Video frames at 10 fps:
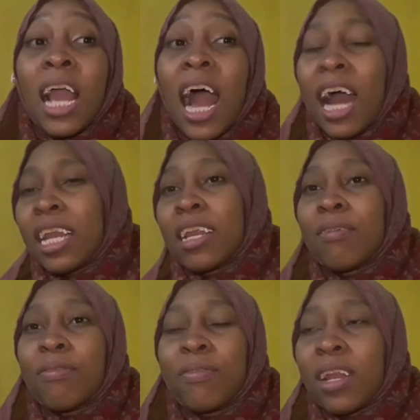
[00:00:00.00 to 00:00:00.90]
and
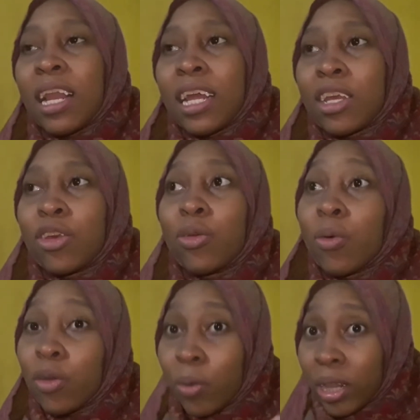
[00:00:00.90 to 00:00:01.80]
feel like you're
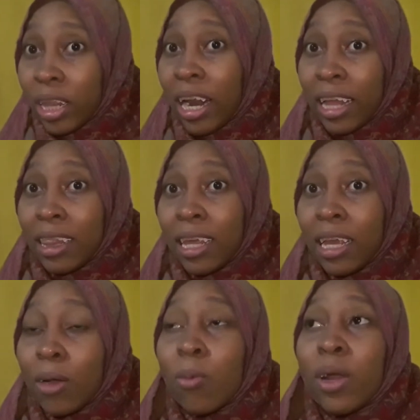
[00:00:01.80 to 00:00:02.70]
doing the right
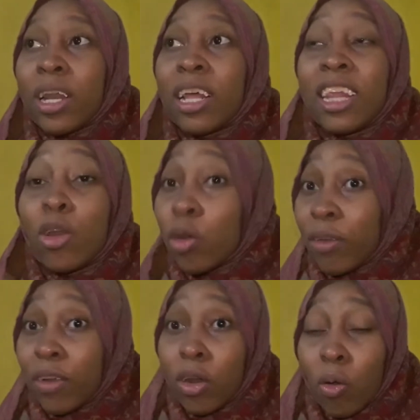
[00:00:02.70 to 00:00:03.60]
thing when they don't
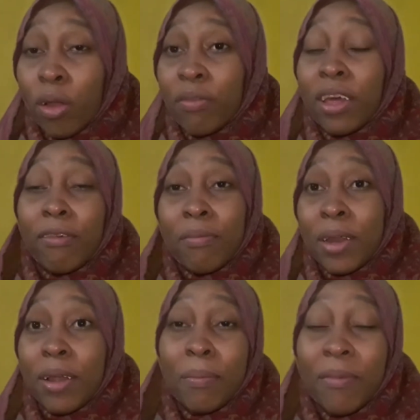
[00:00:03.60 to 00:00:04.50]
even know if
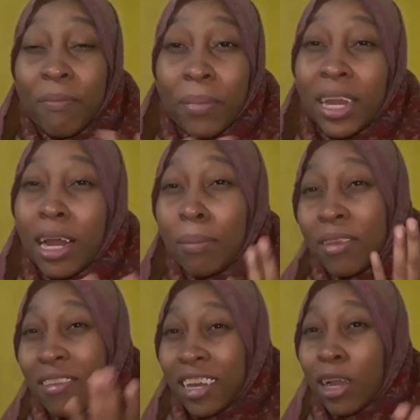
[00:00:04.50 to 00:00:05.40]
they've made a
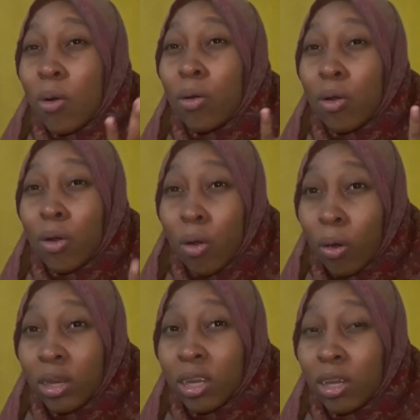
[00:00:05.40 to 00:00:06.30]
mistake or
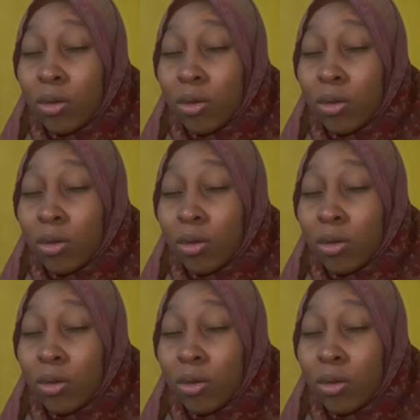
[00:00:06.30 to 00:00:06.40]
not.